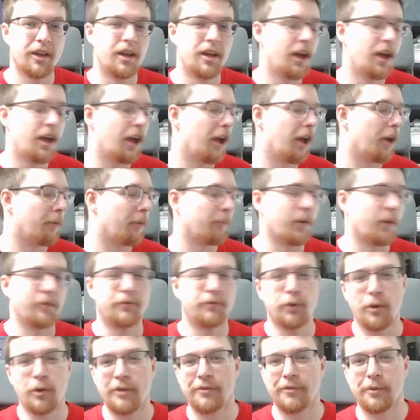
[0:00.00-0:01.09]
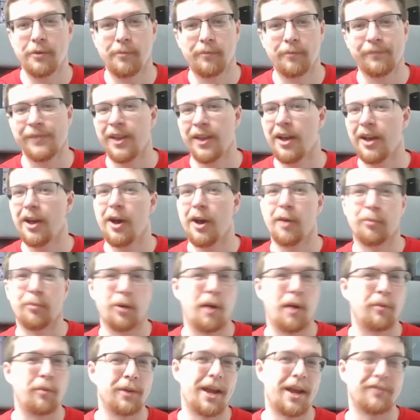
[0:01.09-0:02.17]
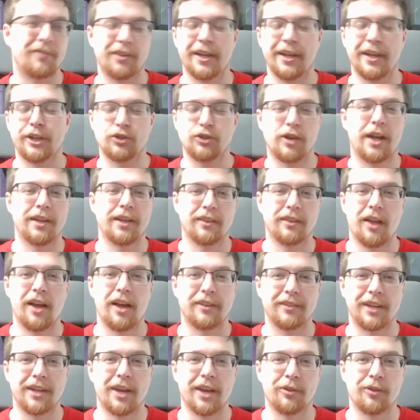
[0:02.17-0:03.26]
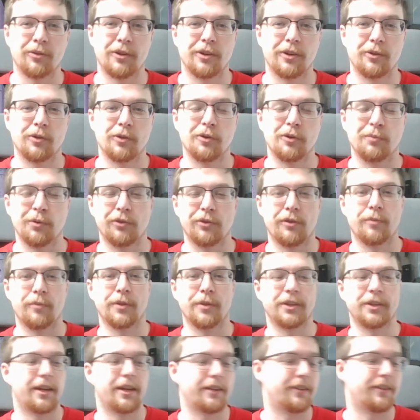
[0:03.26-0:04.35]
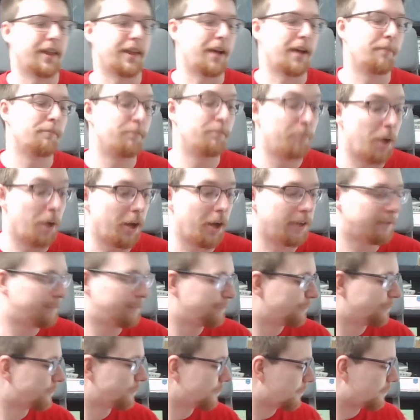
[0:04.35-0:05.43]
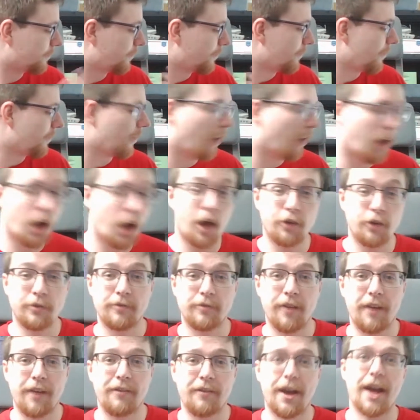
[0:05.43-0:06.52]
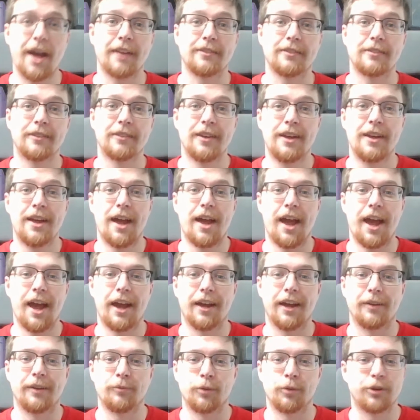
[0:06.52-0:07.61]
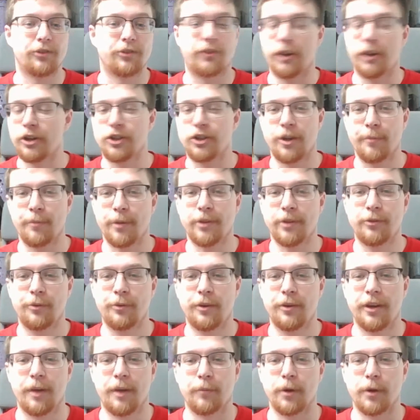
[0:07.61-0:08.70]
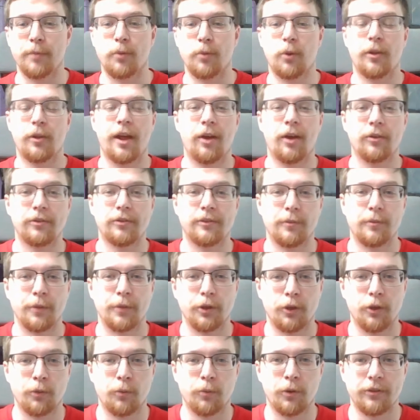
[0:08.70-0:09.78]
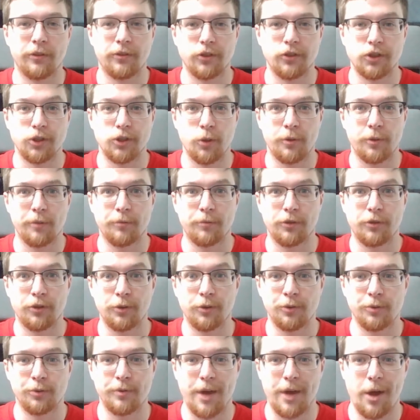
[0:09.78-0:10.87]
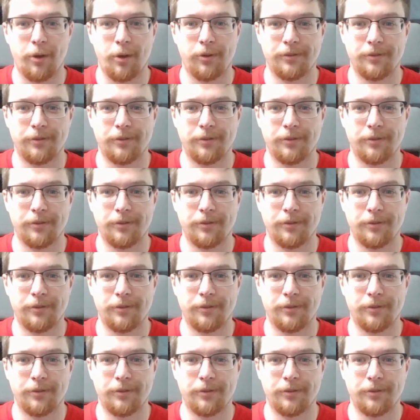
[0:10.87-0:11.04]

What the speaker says: A few of them I'll probably have to like try and lot together in a group or something like that, but 105 hats, and we're just going to jump into it, and I'm going to pull out some of the good ones and show them to you now.